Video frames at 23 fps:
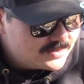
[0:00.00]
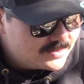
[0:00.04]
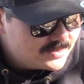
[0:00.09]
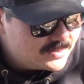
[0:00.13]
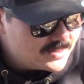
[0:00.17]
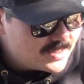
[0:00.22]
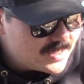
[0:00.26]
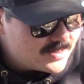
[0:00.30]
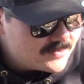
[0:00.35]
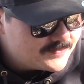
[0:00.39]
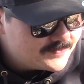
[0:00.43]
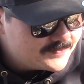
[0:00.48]

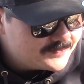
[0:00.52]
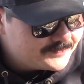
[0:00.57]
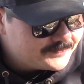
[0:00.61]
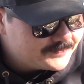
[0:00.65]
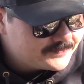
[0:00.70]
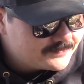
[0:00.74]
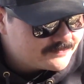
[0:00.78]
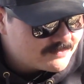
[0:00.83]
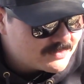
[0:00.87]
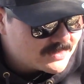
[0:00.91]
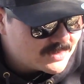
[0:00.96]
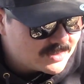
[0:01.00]
Yeah.
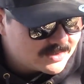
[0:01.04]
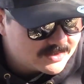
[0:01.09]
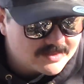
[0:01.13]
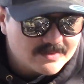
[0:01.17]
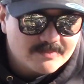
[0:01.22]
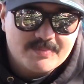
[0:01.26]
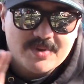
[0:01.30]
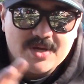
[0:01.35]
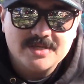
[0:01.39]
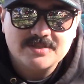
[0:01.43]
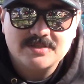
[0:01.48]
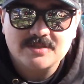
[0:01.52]
It's a
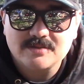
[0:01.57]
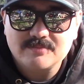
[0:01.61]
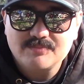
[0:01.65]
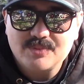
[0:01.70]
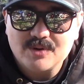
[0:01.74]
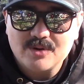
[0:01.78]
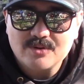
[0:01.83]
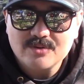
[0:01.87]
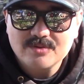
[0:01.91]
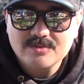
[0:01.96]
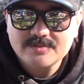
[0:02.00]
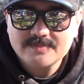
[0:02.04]
basic
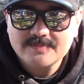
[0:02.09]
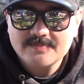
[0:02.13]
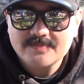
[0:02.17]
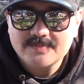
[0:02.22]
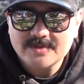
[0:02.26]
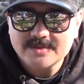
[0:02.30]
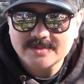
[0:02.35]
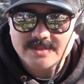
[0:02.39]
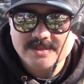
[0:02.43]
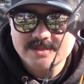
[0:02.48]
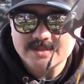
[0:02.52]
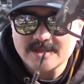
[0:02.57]
bow
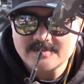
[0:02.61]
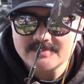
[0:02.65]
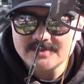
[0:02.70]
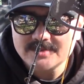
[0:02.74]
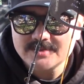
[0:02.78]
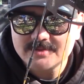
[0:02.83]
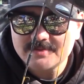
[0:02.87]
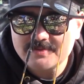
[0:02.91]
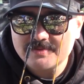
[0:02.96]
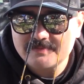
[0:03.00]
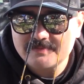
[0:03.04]
that just comes in.